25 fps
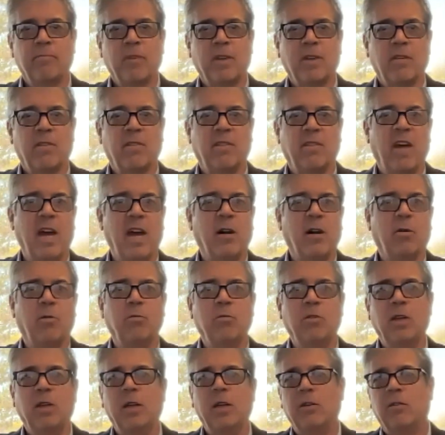they
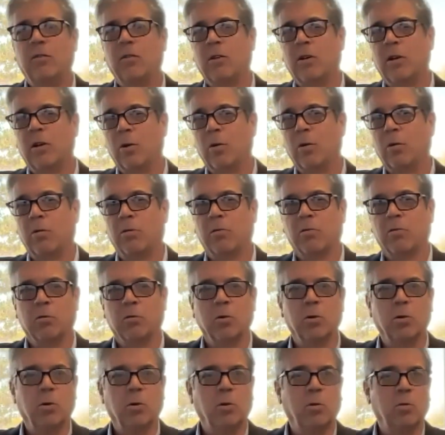don't need to go
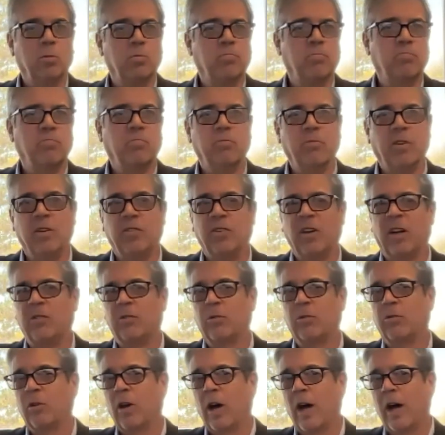through this
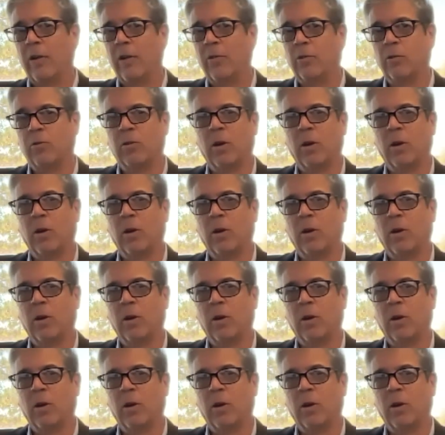exercise,